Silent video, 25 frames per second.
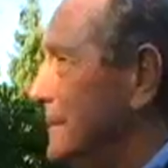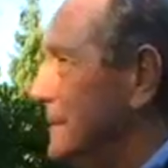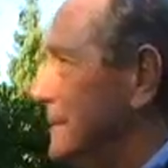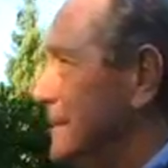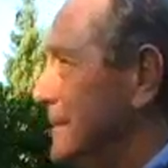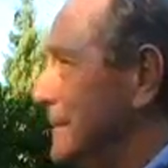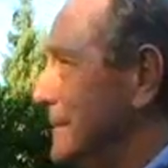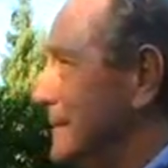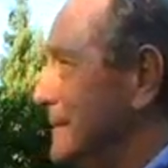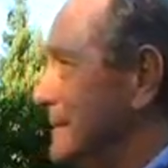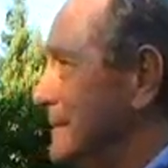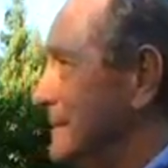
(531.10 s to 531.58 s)

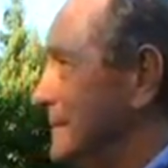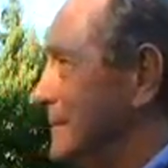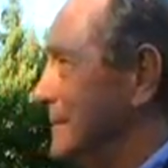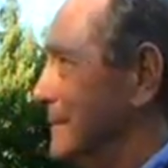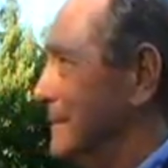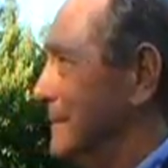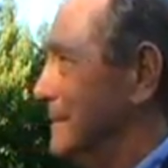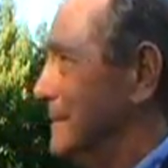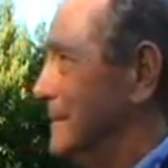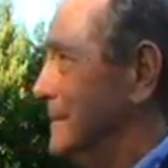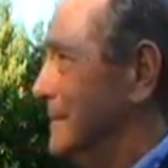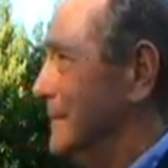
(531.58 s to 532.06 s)

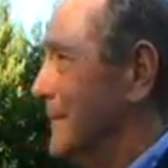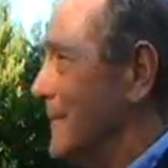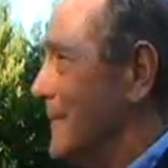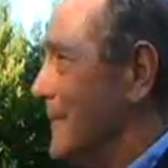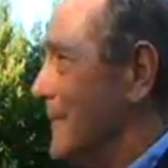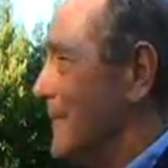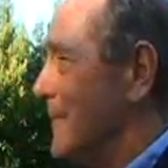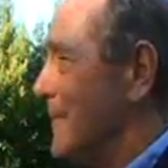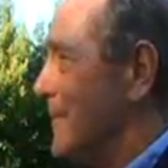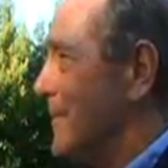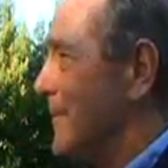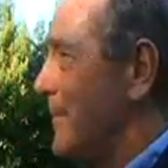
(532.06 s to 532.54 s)

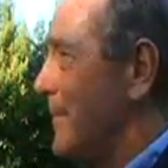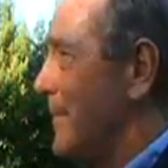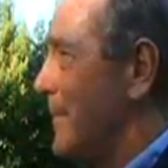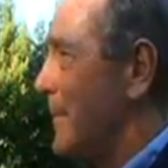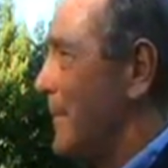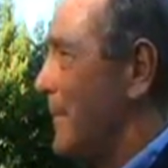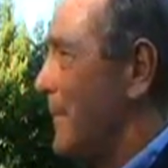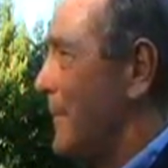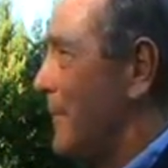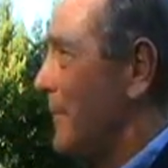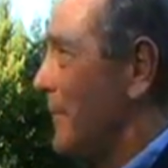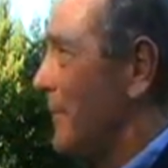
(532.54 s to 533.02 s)

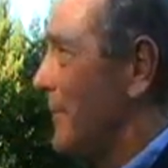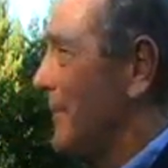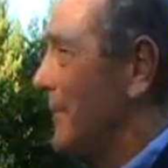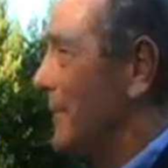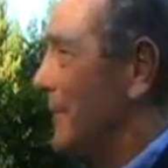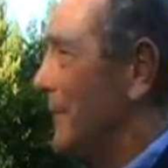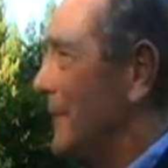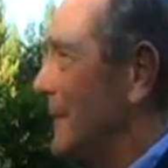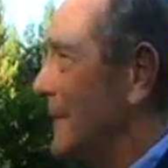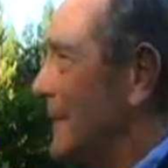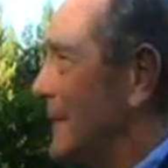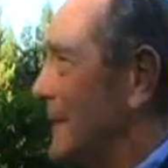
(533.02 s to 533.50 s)

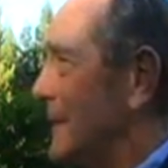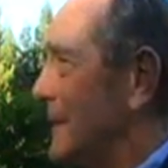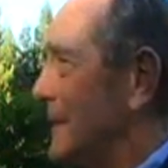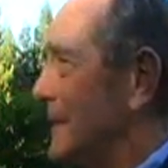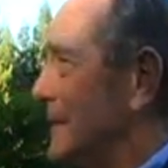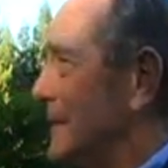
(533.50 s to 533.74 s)
No words are spoken by the person on screen.